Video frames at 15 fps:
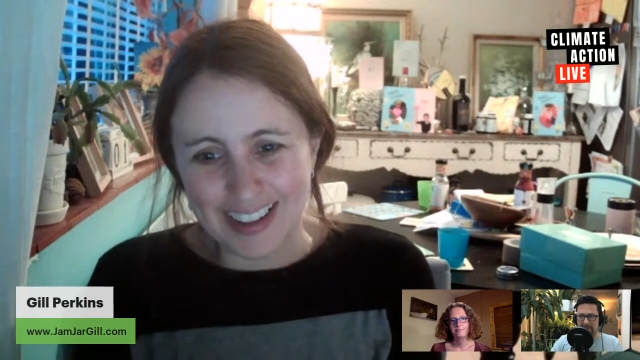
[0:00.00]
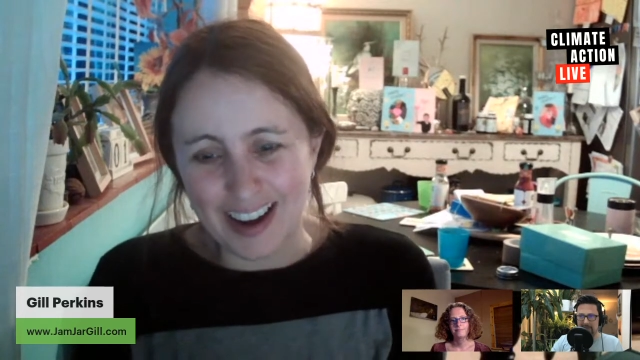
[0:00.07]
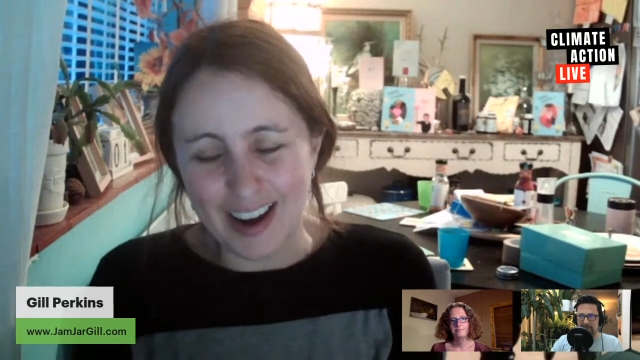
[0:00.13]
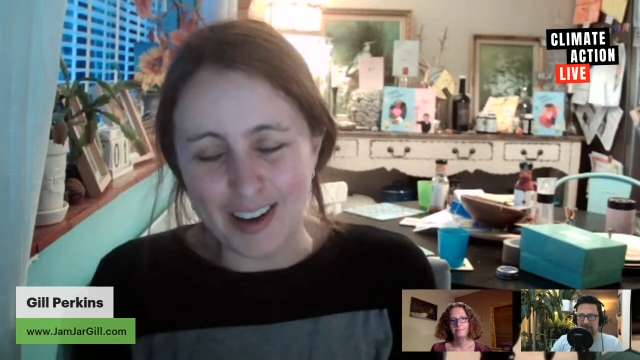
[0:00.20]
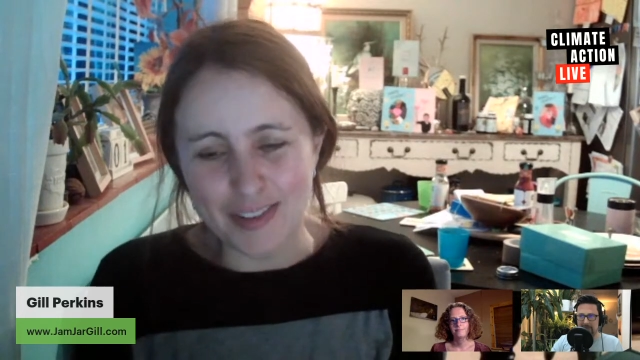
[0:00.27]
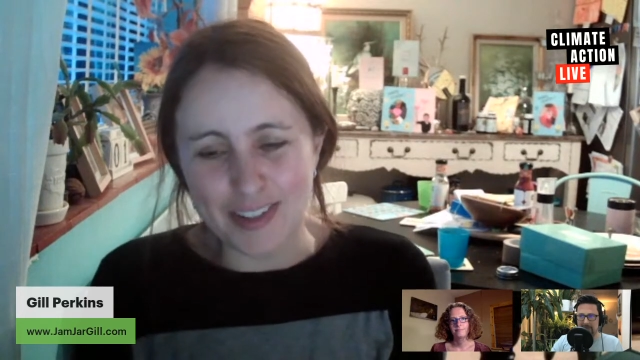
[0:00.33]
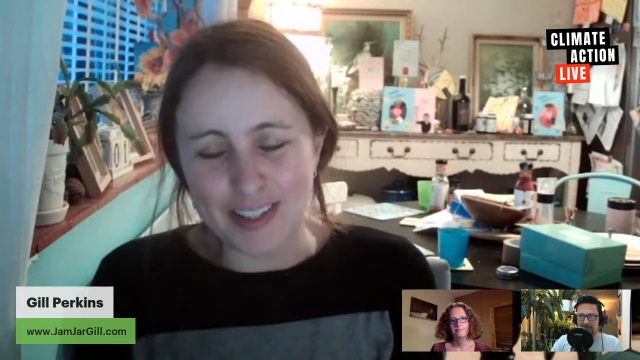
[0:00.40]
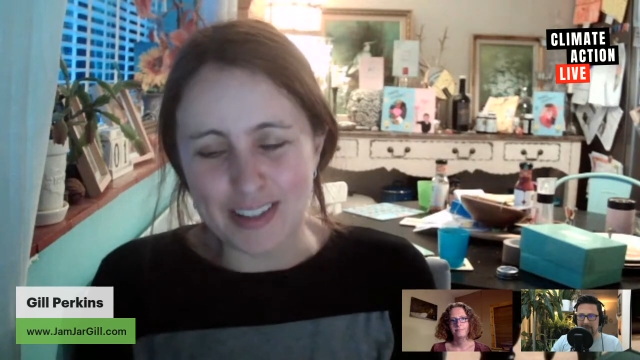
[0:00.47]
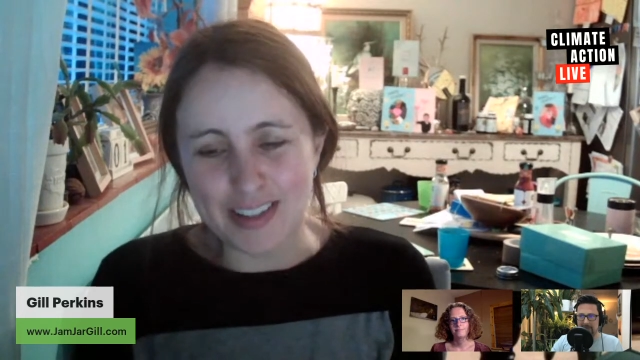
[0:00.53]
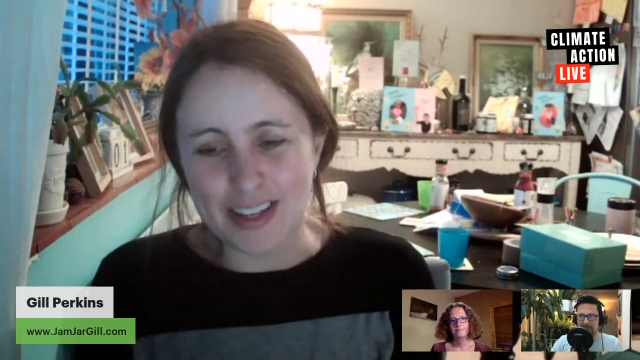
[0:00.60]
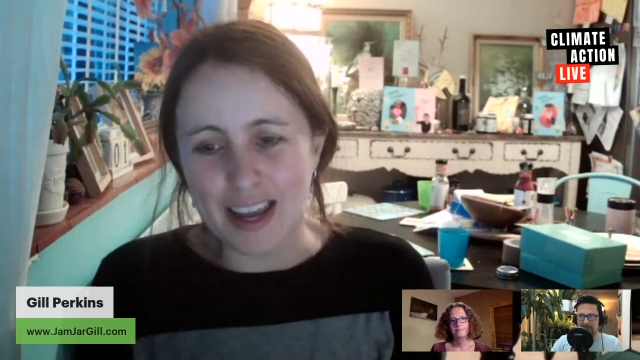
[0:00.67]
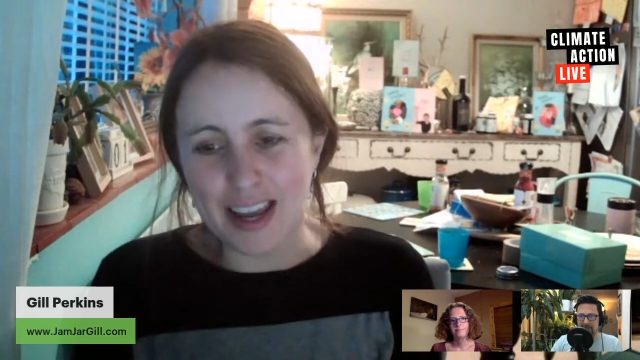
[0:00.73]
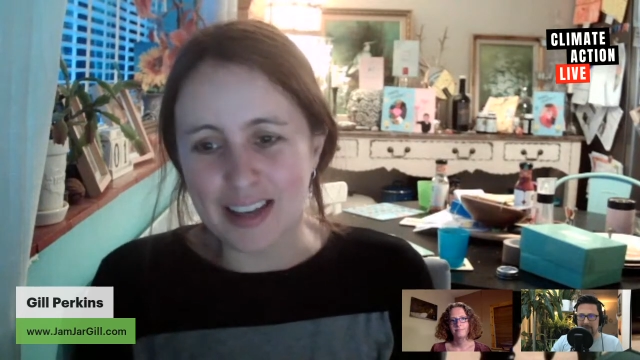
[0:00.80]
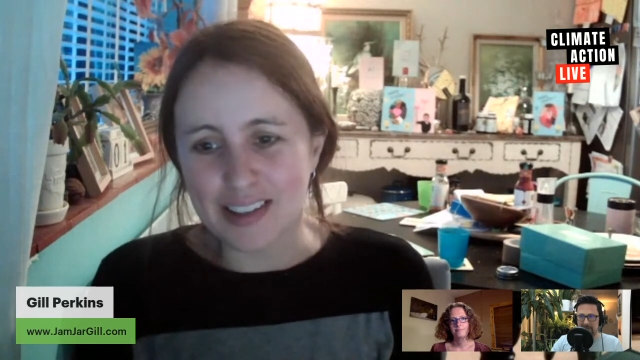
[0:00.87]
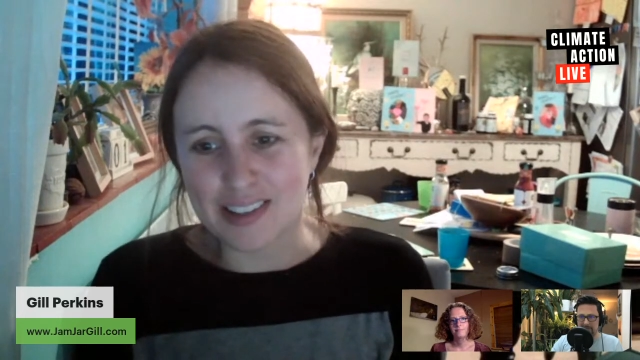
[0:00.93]
half a dozen
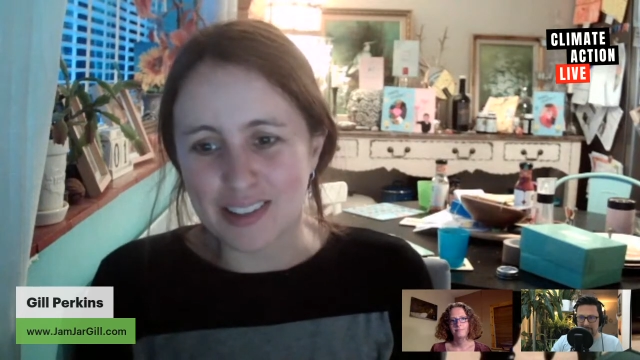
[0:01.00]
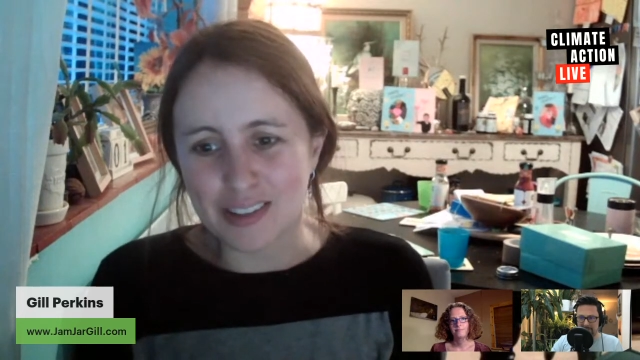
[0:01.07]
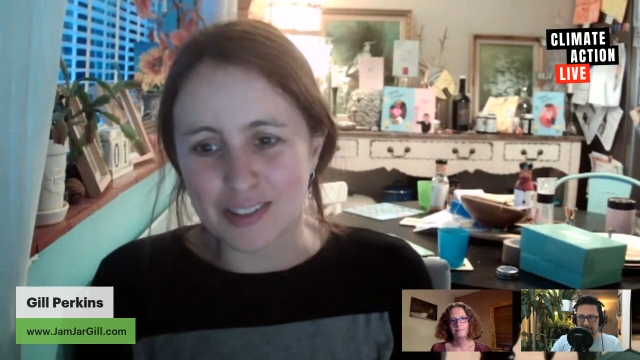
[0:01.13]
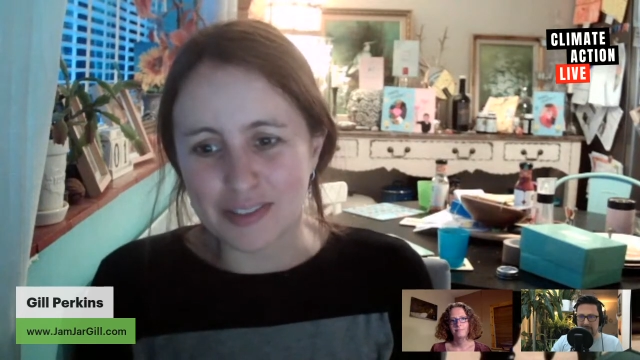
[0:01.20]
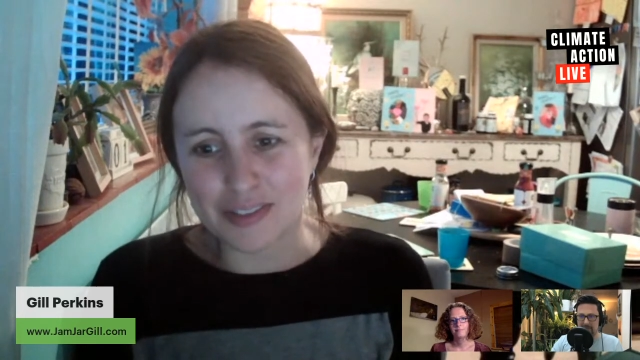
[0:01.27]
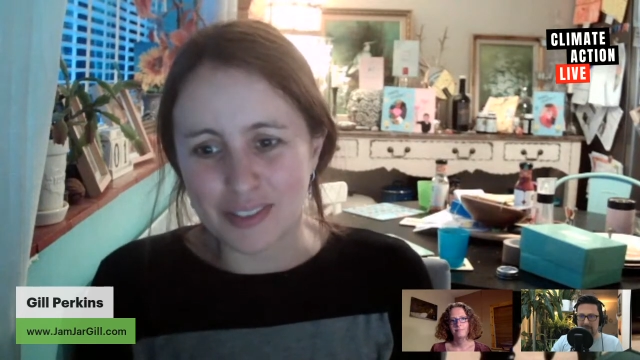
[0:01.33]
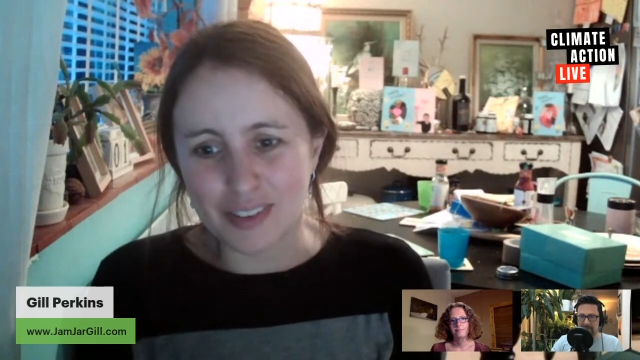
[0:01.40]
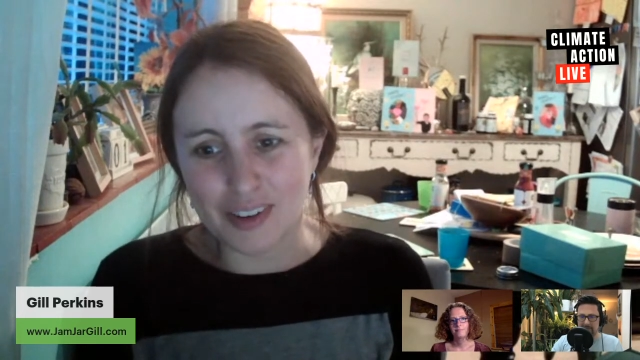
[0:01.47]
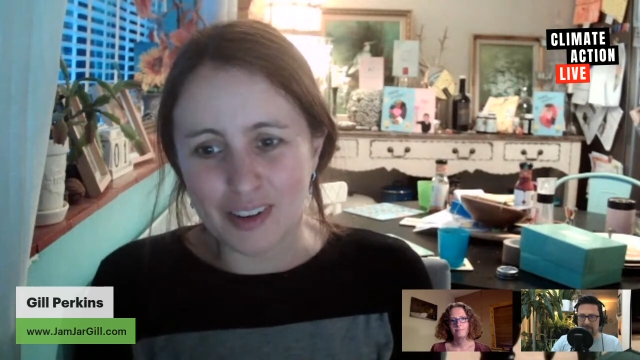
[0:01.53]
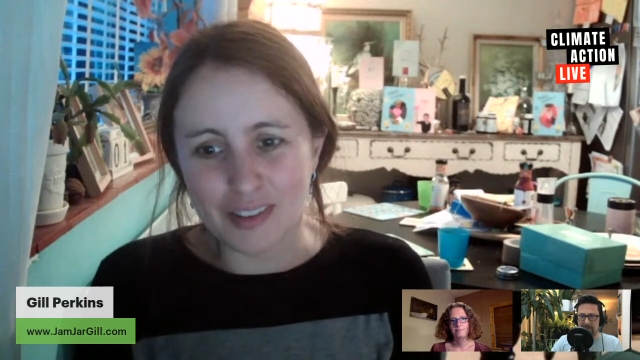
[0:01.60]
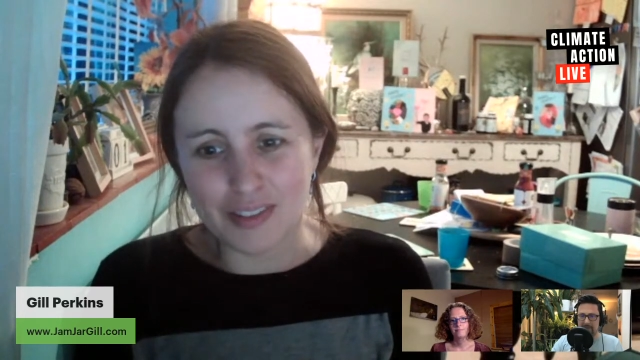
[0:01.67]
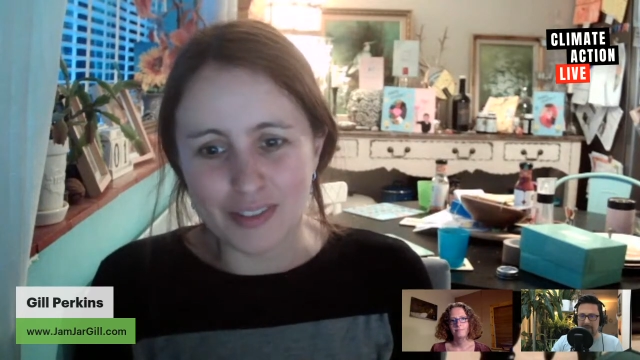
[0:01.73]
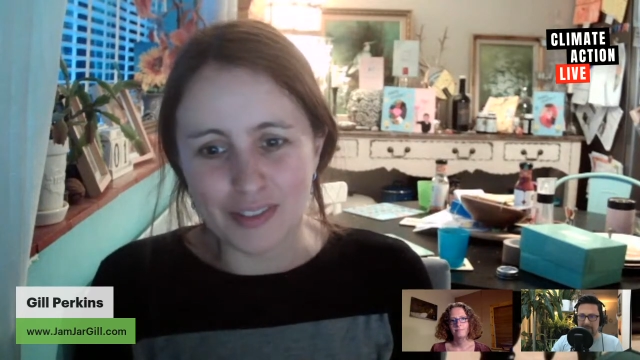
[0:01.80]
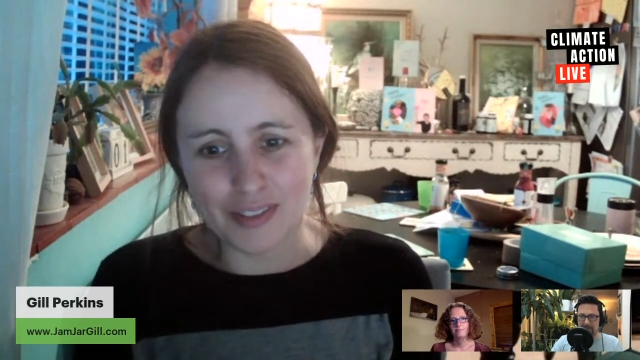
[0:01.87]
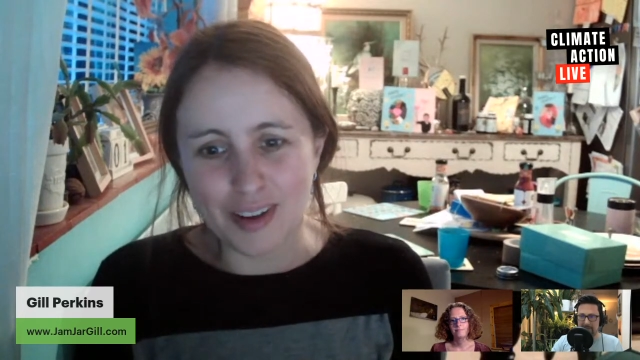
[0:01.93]
eggs off